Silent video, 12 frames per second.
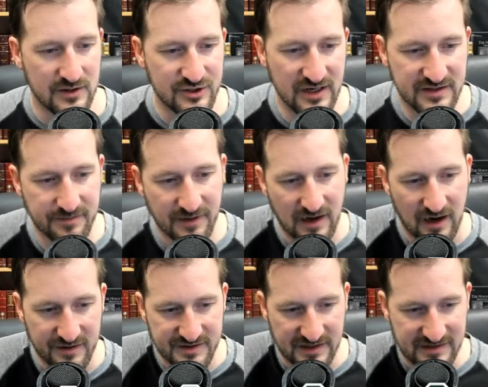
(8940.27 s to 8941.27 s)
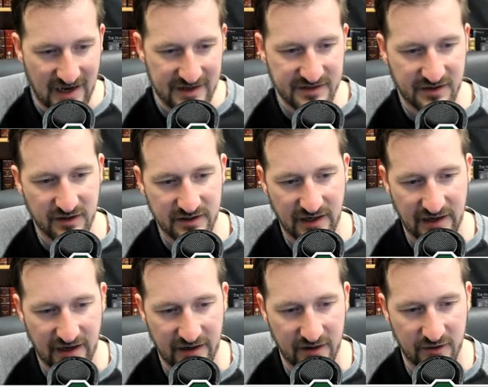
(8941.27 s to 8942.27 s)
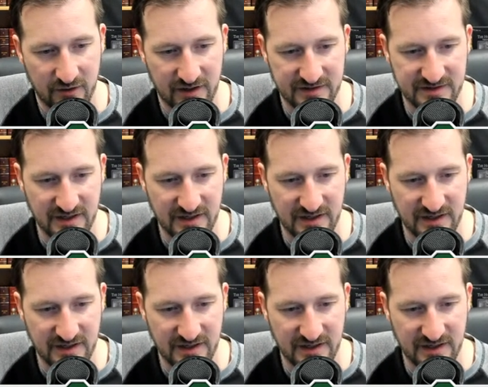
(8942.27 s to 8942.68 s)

Jason McConnell says, as a good Canadian who can